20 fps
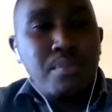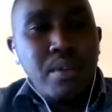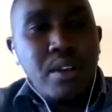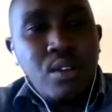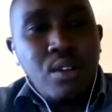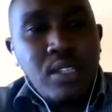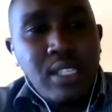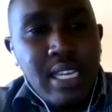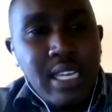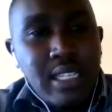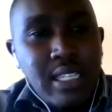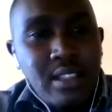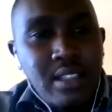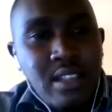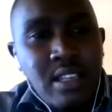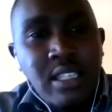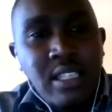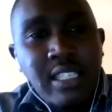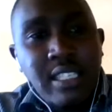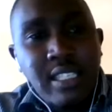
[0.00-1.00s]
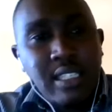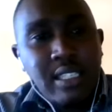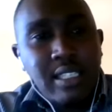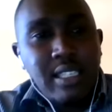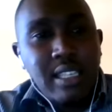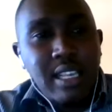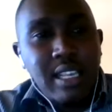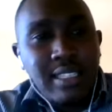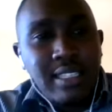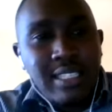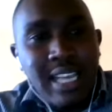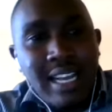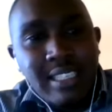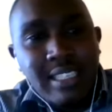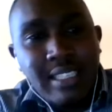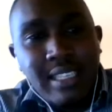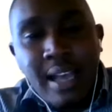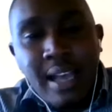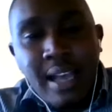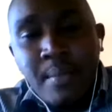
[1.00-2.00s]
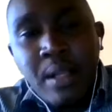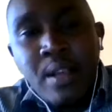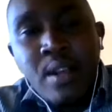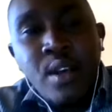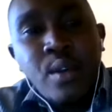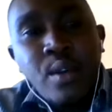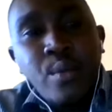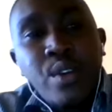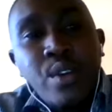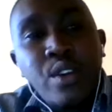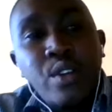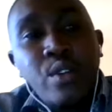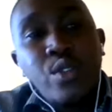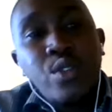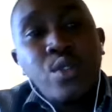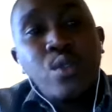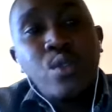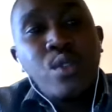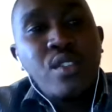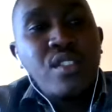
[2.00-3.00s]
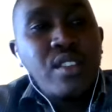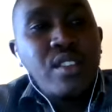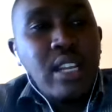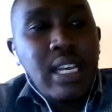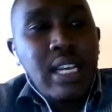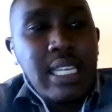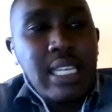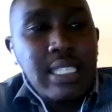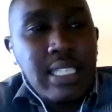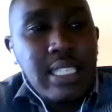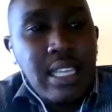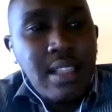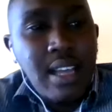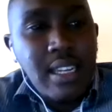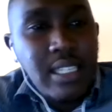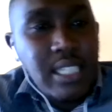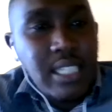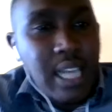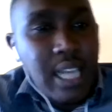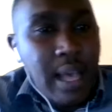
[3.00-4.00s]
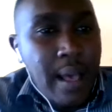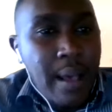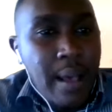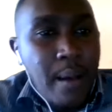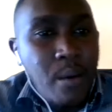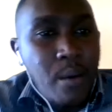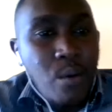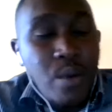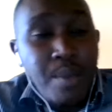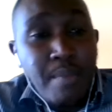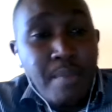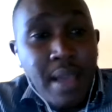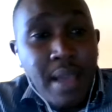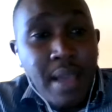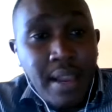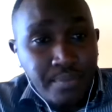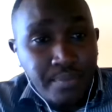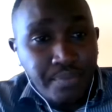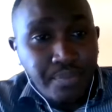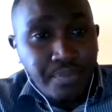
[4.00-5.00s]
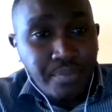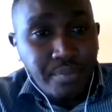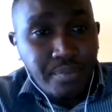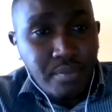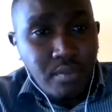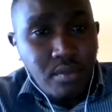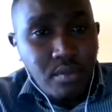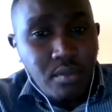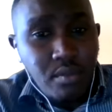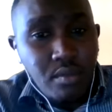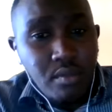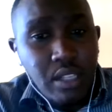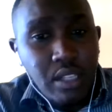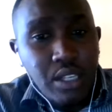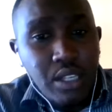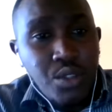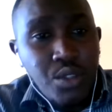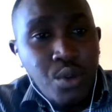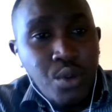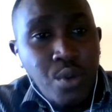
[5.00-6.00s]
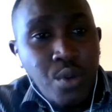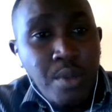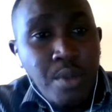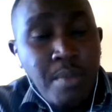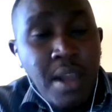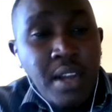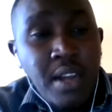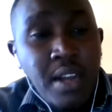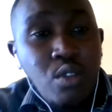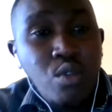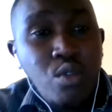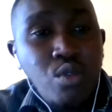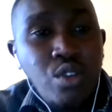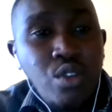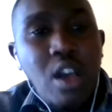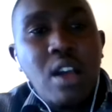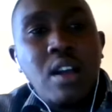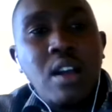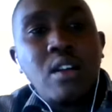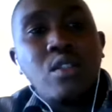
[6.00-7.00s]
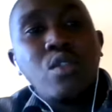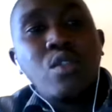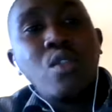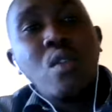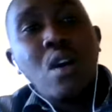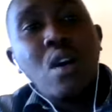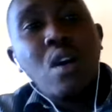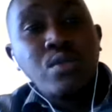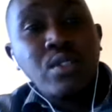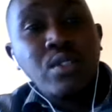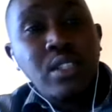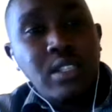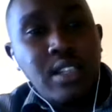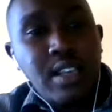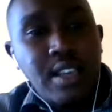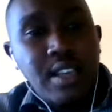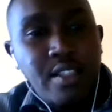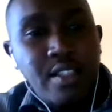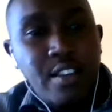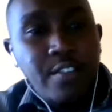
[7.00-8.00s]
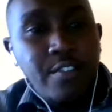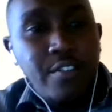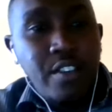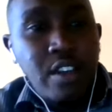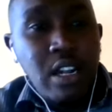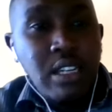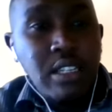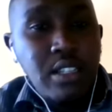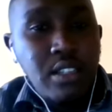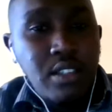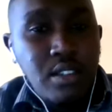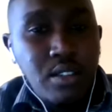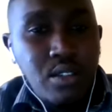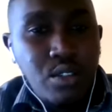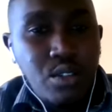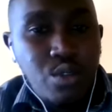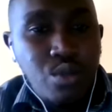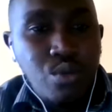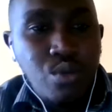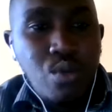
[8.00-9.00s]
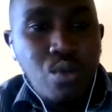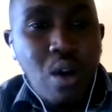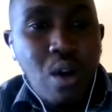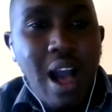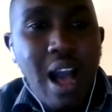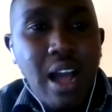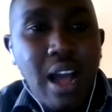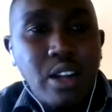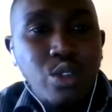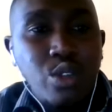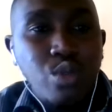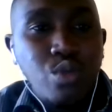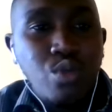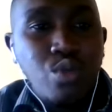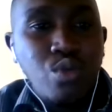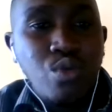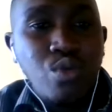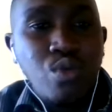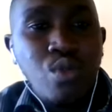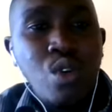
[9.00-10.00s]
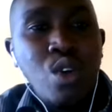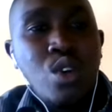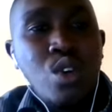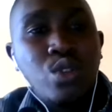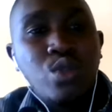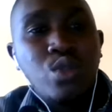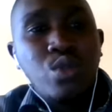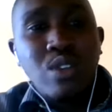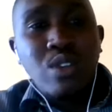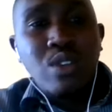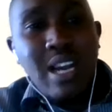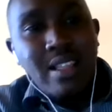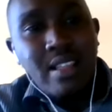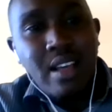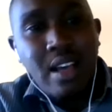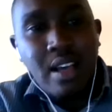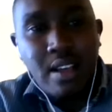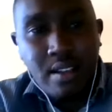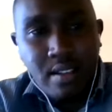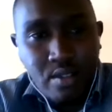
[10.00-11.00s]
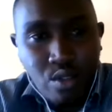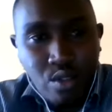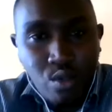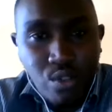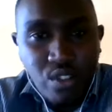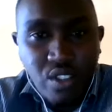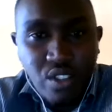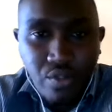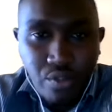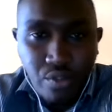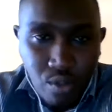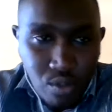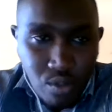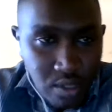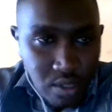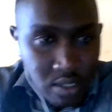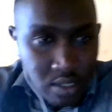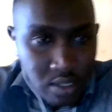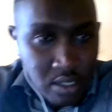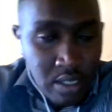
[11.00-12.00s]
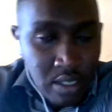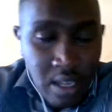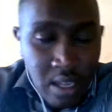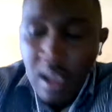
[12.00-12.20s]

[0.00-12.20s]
because at this juncture, we, you could uh, see that uh, women so women could uh, go out in the field to, to, to gather those fruits.